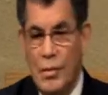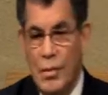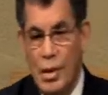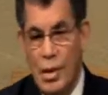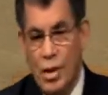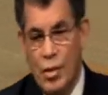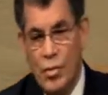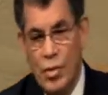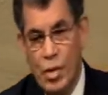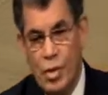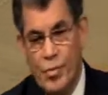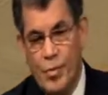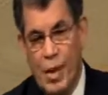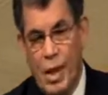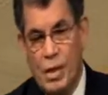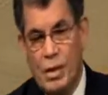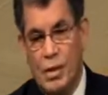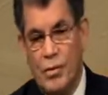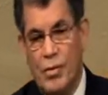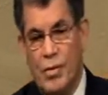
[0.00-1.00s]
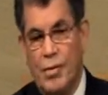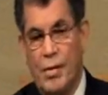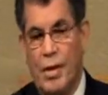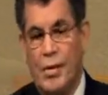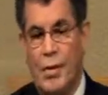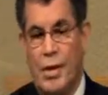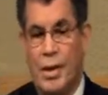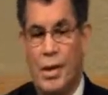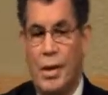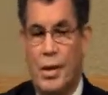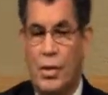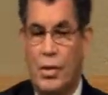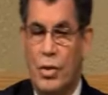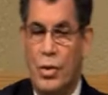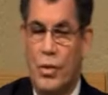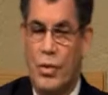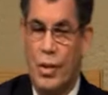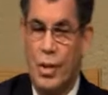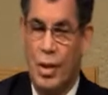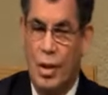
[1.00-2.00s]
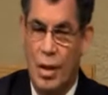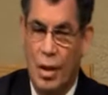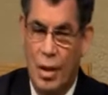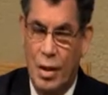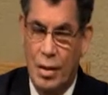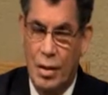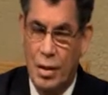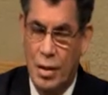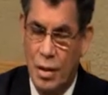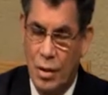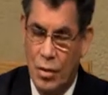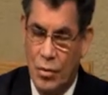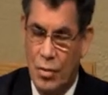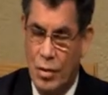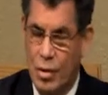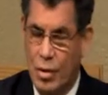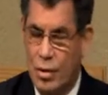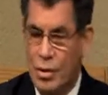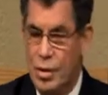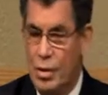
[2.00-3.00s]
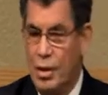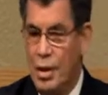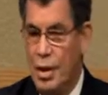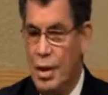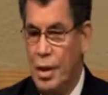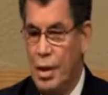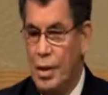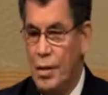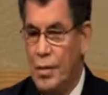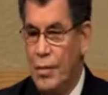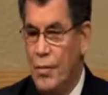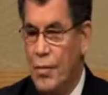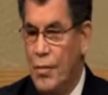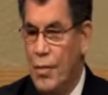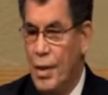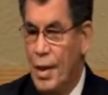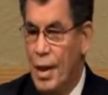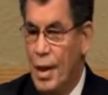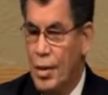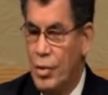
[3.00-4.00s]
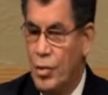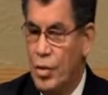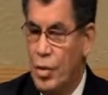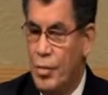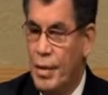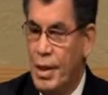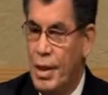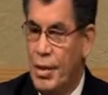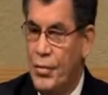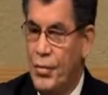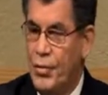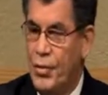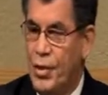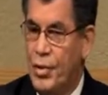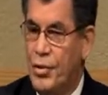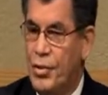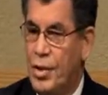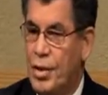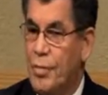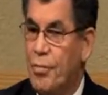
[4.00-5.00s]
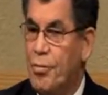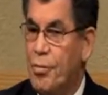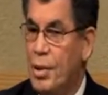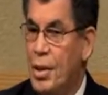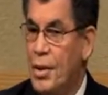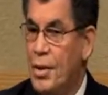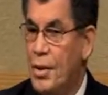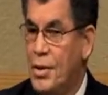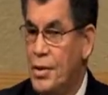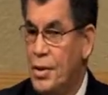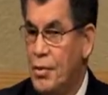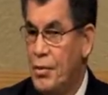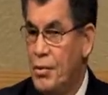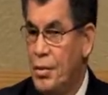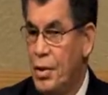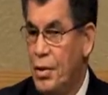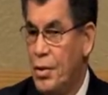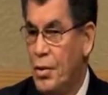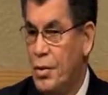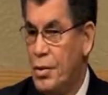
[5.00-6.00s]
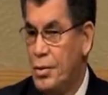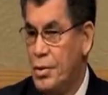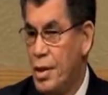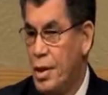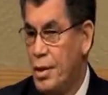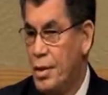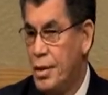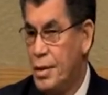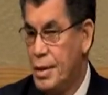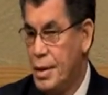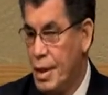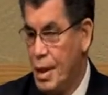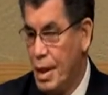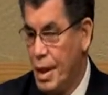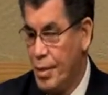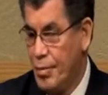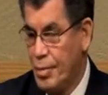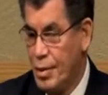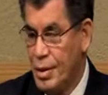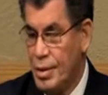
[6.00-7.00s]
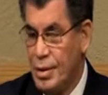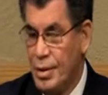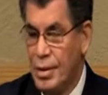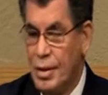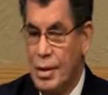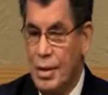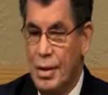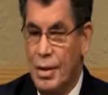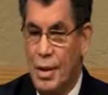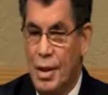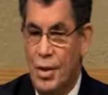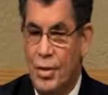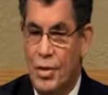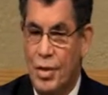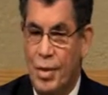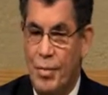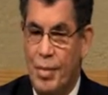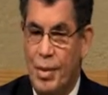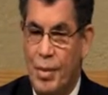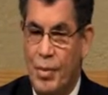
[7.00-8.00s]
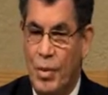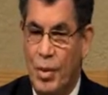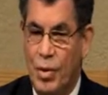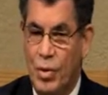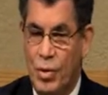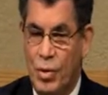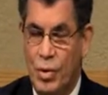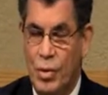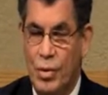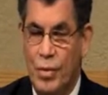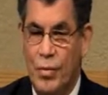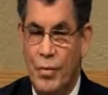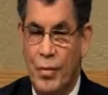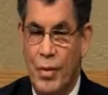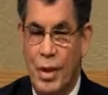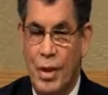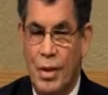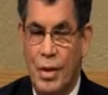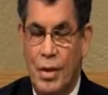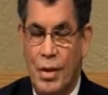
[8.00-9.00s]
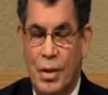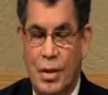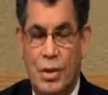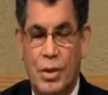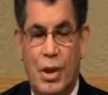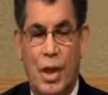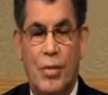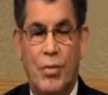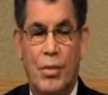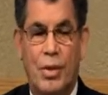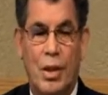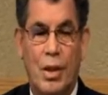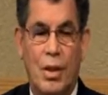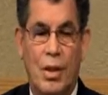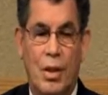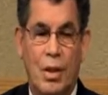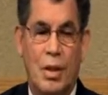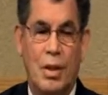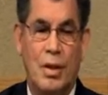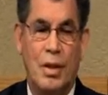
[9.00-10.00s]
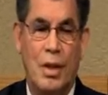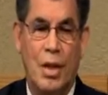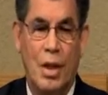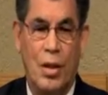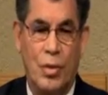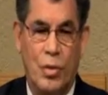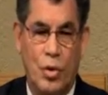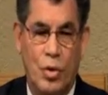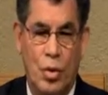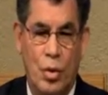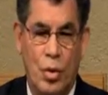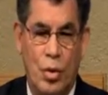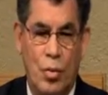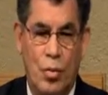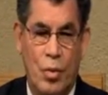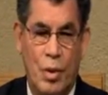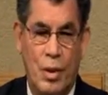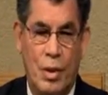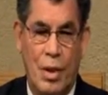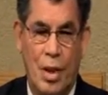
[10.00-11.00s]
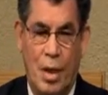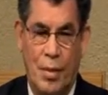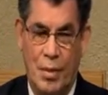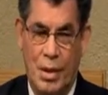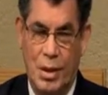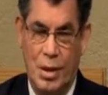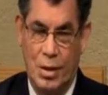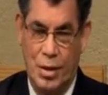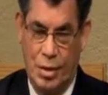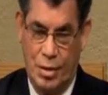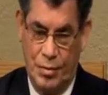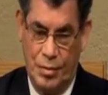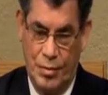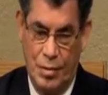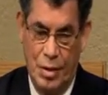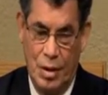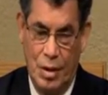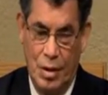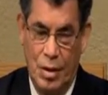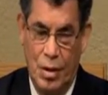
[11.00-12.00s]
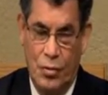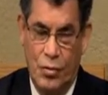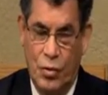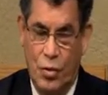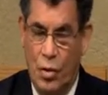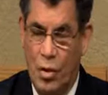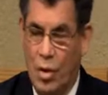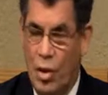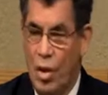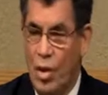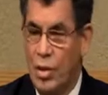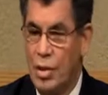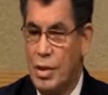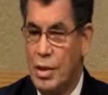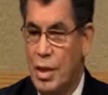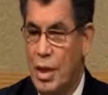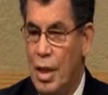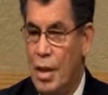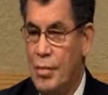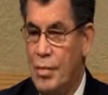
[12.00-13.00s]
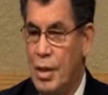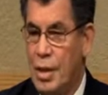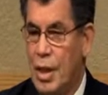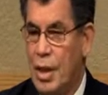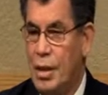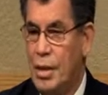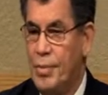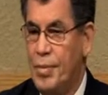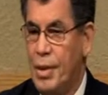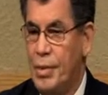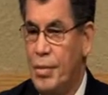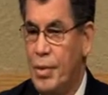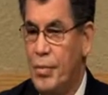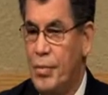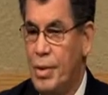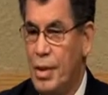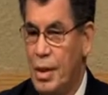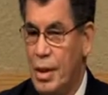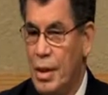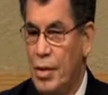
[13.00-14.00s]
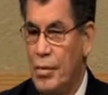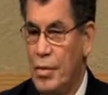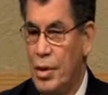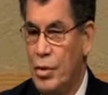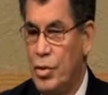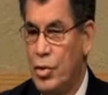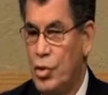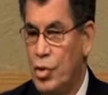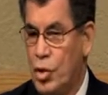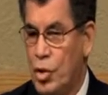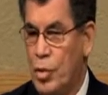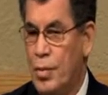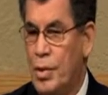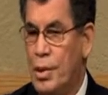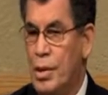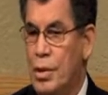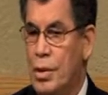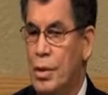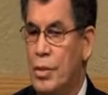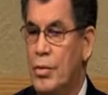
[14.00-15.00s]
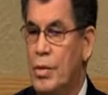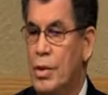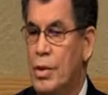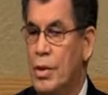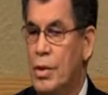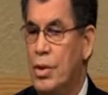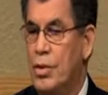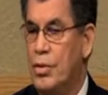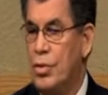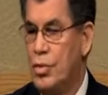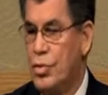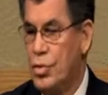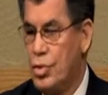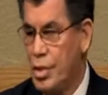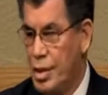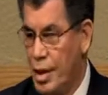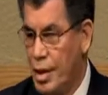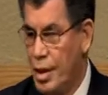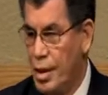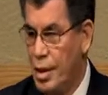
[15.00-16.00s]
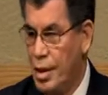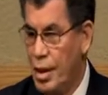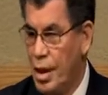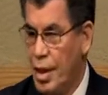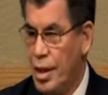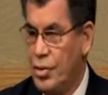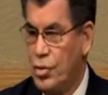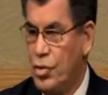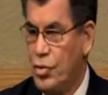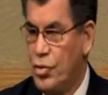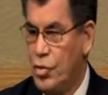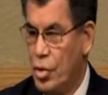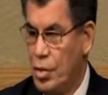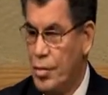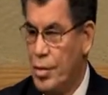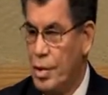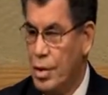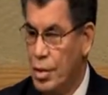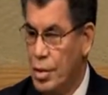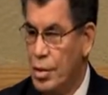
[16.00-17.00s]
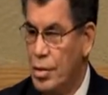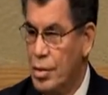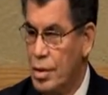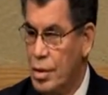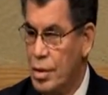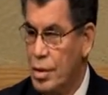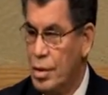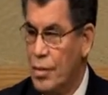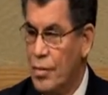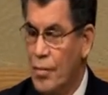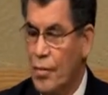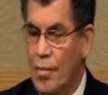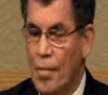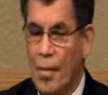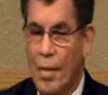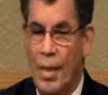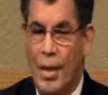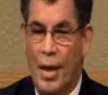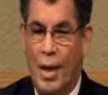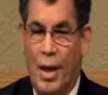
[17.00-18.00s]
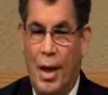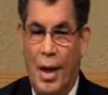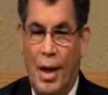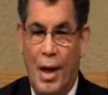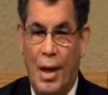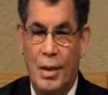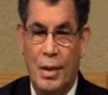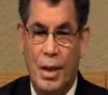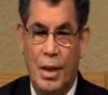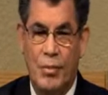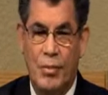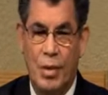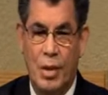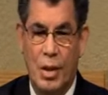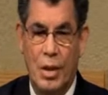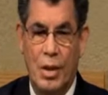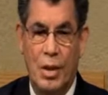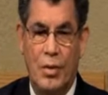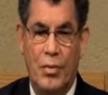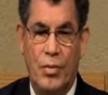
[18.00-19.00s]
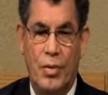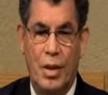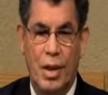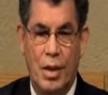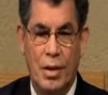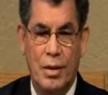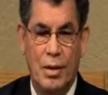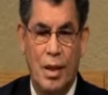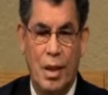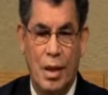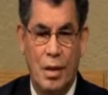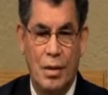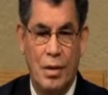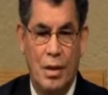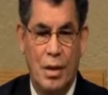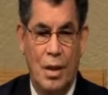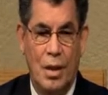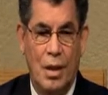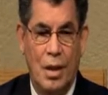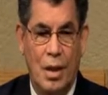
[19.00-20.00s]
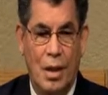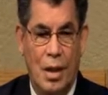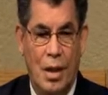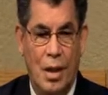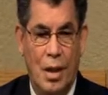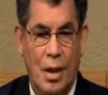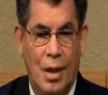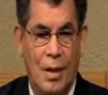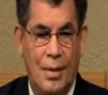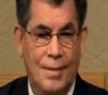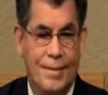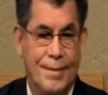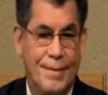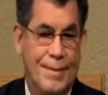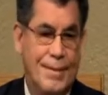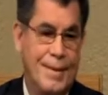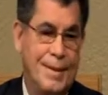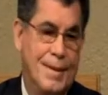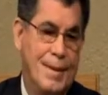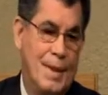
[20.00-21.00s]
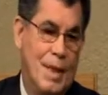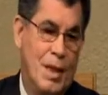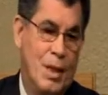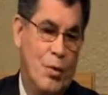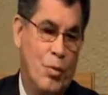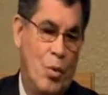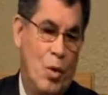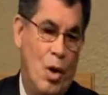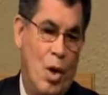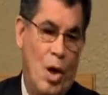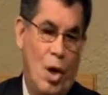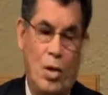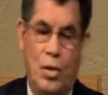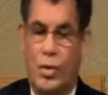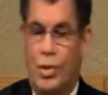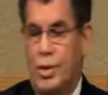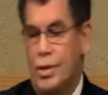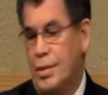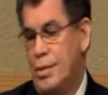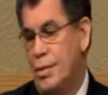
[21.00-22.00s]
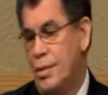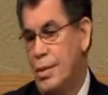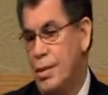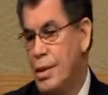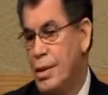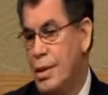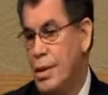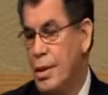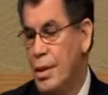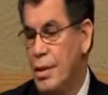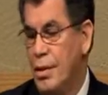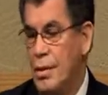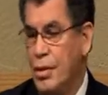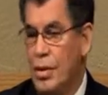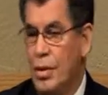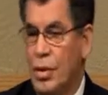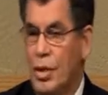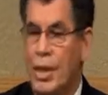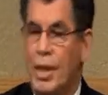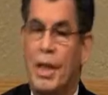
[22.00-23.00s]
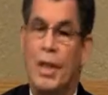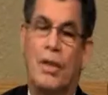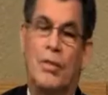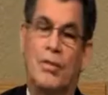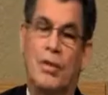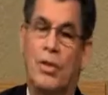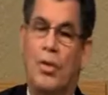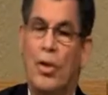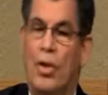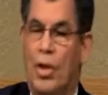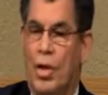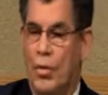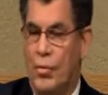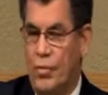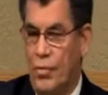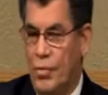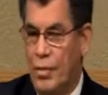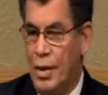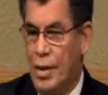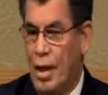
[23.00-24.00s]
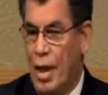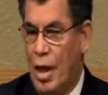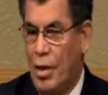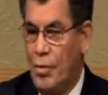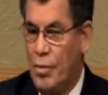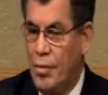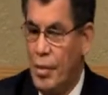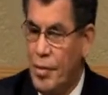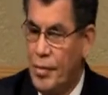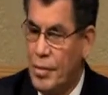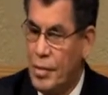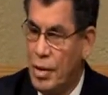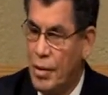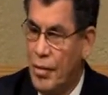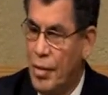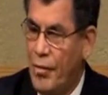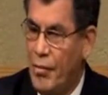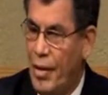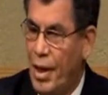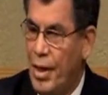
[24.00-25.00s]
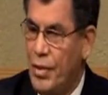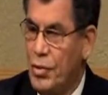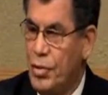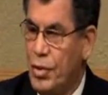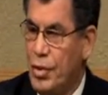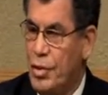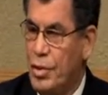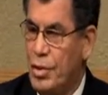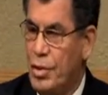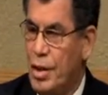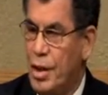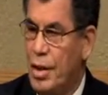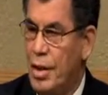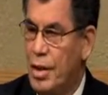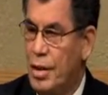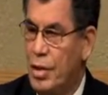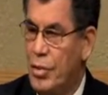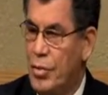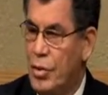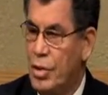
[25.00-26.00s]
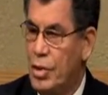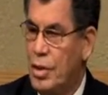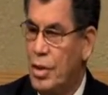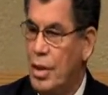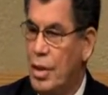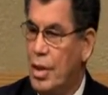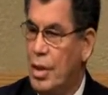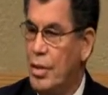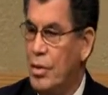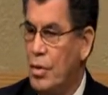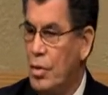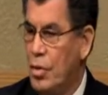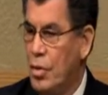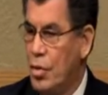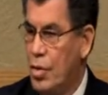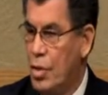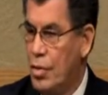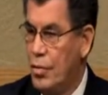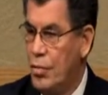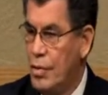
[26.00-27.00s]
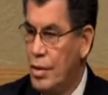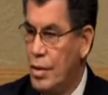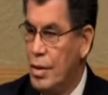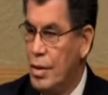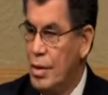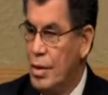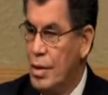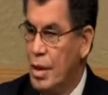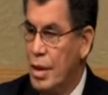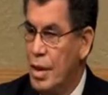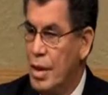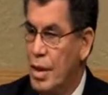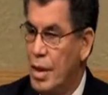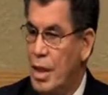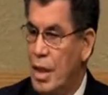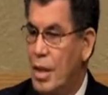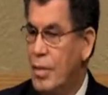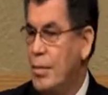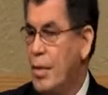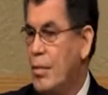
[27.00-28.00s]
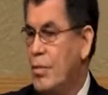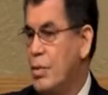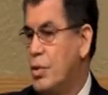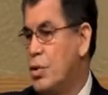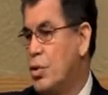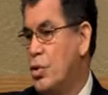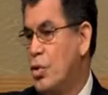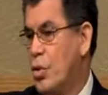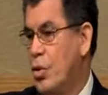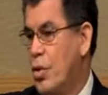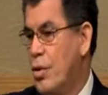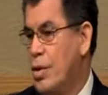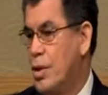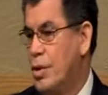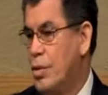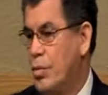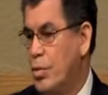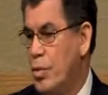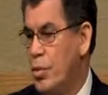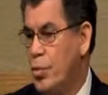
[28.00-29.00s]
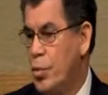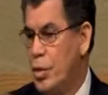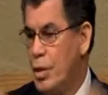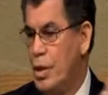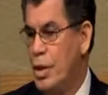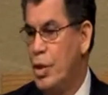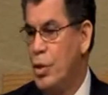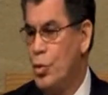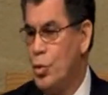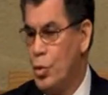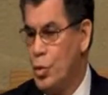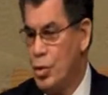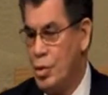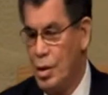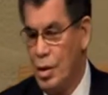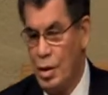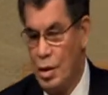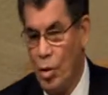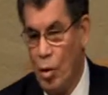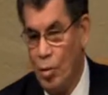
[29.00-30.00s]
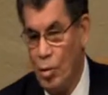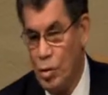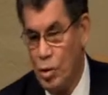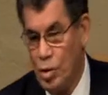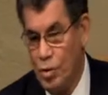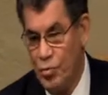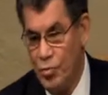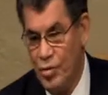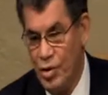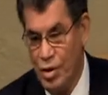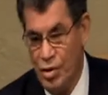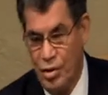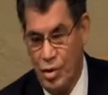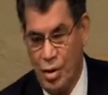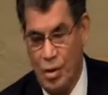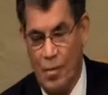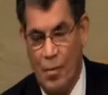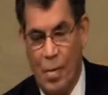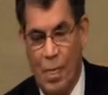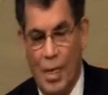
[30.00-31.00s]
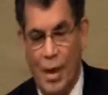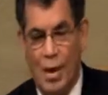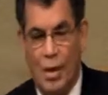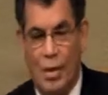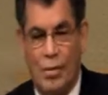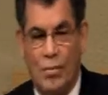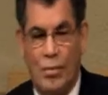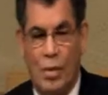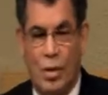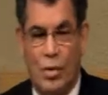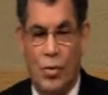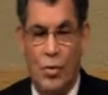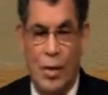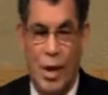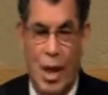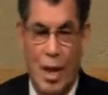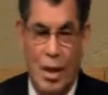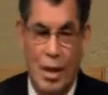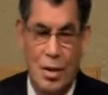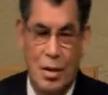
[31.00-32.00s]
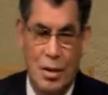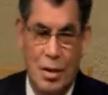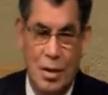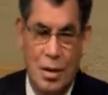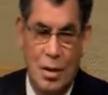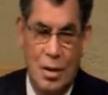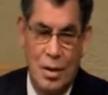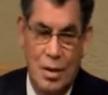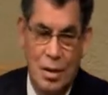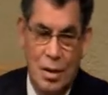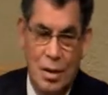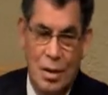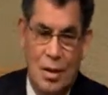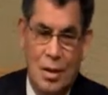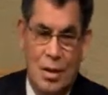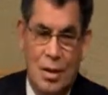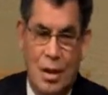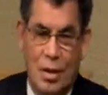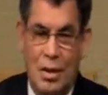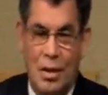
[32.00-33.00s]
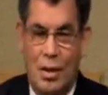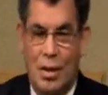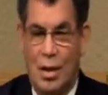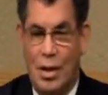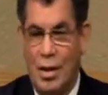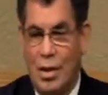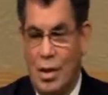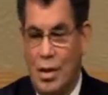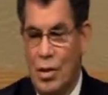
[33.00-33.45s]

irrespective of everything that's going on in the world today, and so many things that appear as though it's not going to happen, as some people assume, the same thing that they assume with communism. For a long time, a lot of people believed that the Soviet Union was here to stay as the Soviet Union. And they believed then that um, it was the, the king of the north. I remember some evangelists saying there was a king of the north. And they came up with stories that were pretty interesting, almost convincing. But the reality is that the king of the